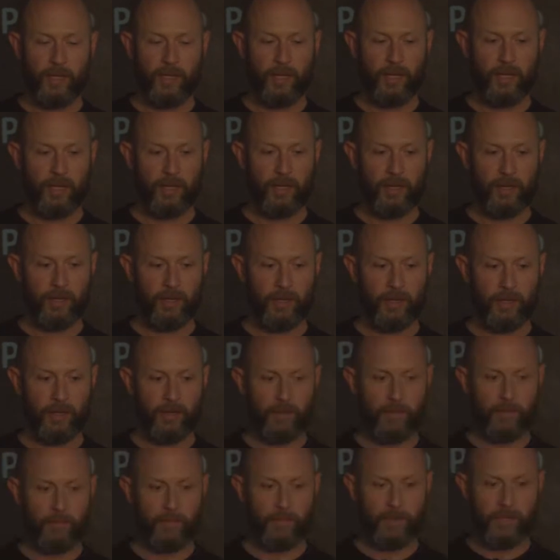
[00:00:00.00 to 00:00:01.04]

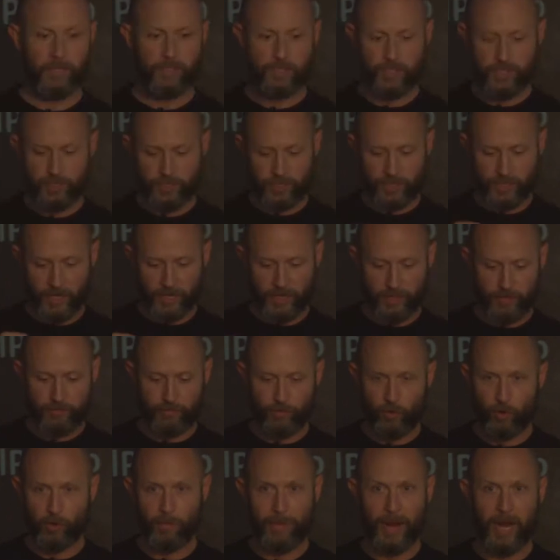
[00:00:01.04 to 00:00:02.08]
um, it's just like the
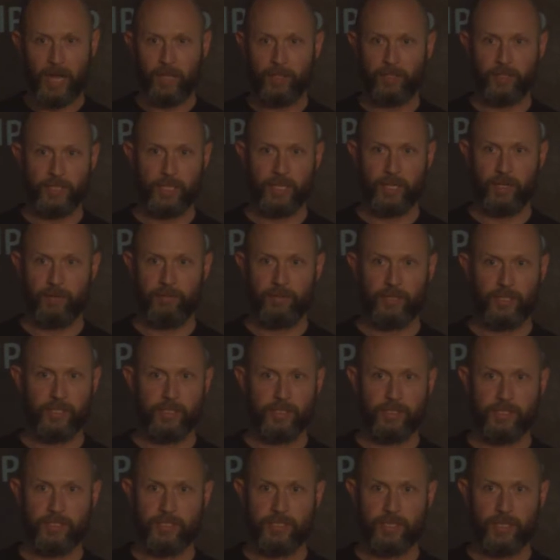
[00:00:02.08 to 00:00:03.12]
formality of it
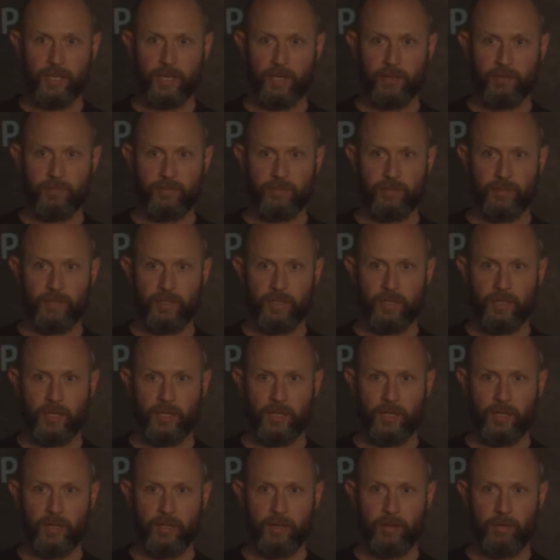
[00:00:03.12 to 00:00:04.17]
and stuff.
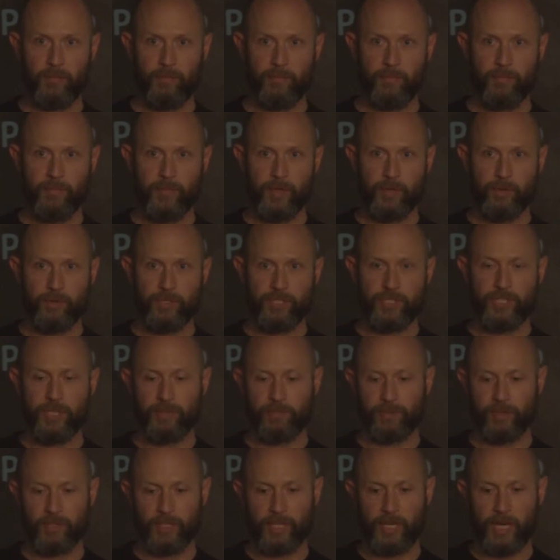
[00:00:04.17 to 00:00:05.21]
Um, it was
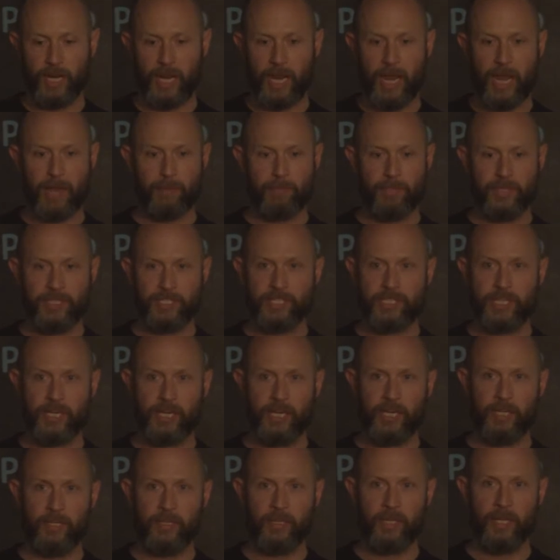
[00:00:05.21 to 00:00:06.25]
different than I had been
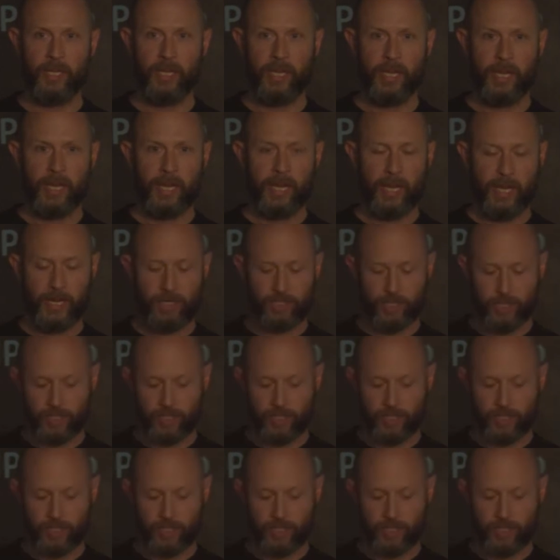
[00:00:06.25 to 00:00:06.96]
seeing, and